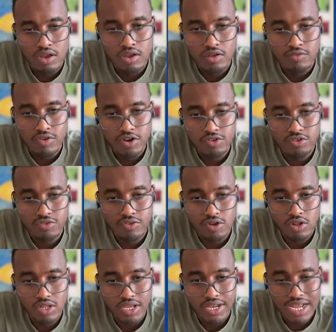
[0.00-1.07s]
First of
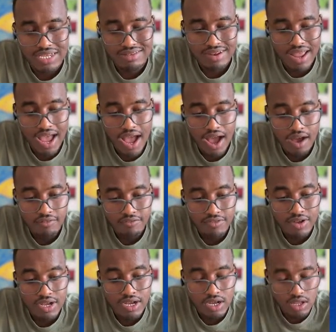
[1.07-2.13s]
all, it doesn't have
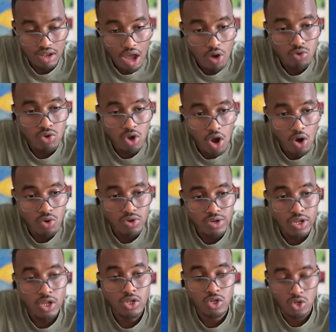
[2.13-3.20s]
Claude
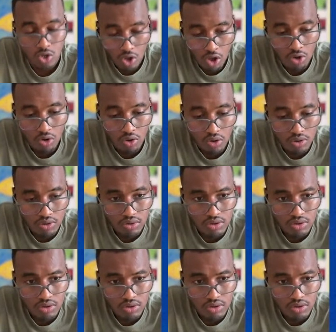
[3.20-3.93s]
Code logo.